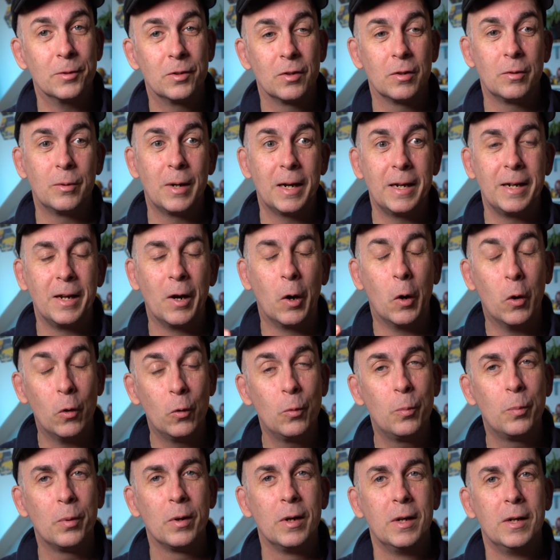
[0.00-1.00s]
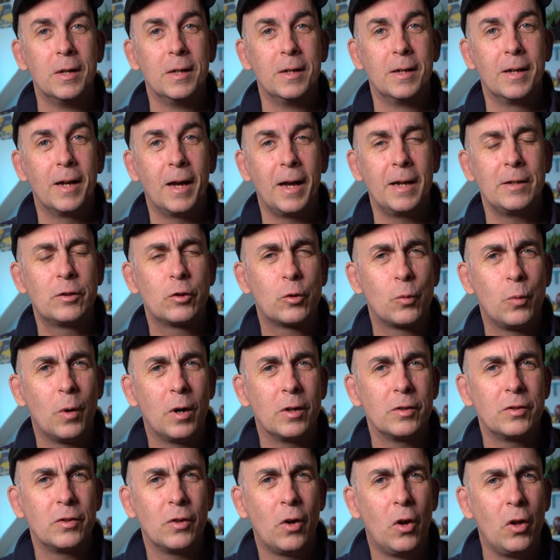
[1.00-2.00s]
So I hope I
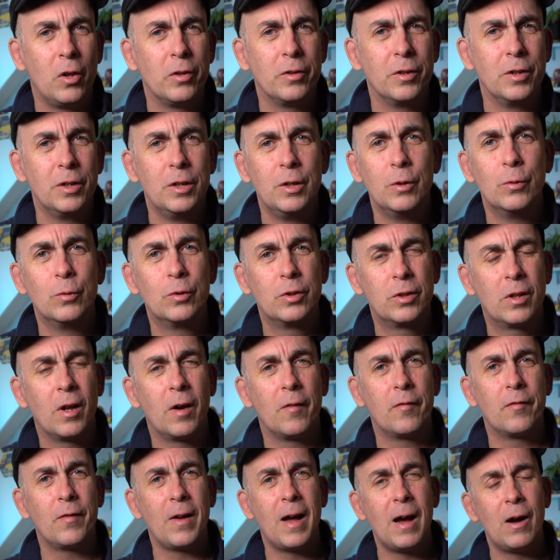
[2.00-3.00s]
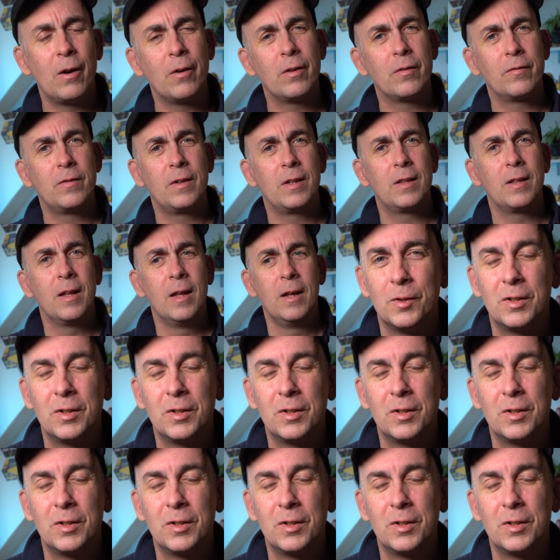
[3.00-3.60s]
squashed all the new stuff out of it.